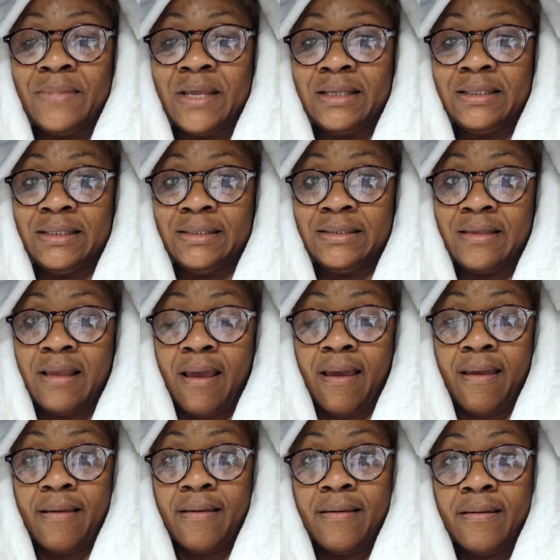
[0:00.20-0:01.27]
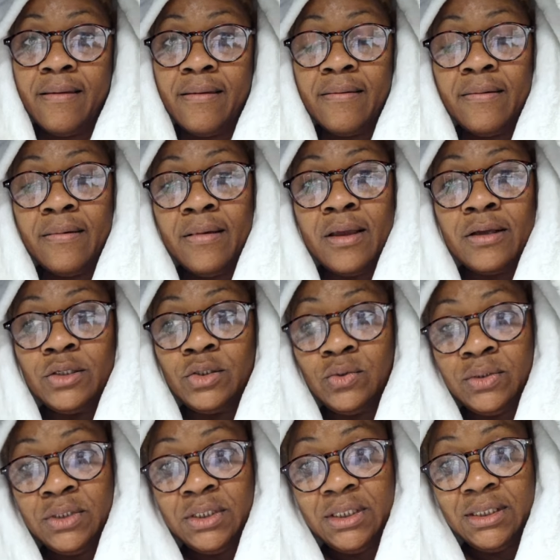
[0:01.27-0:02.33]
that is there.
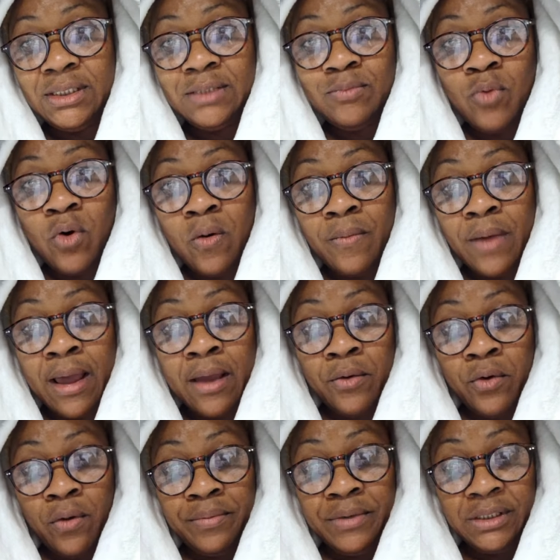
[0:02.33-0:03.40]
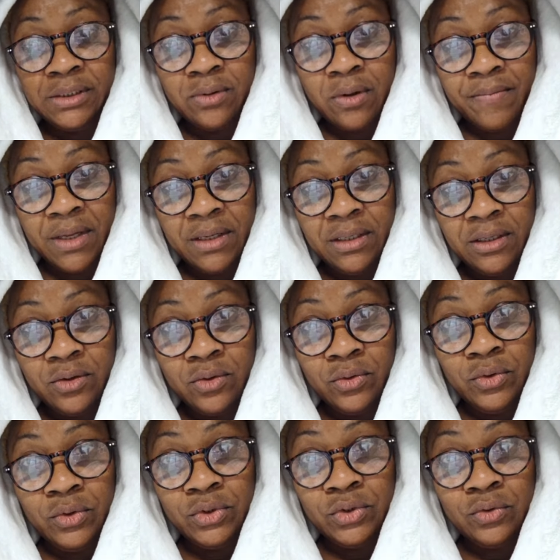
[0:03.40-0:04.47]
So Diddy's mom, I hope this one made it to
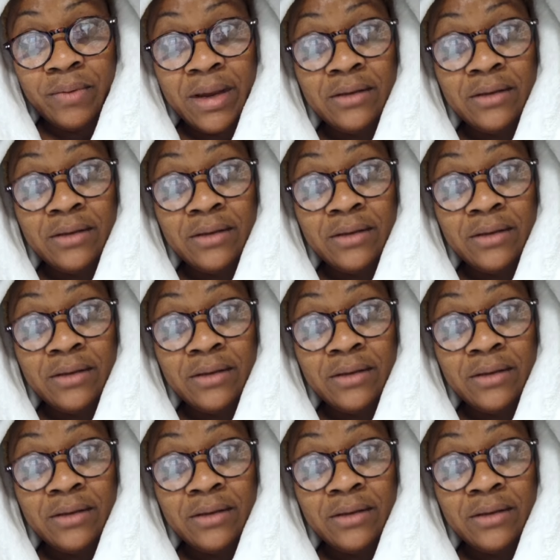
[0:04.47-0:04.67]
YouTube.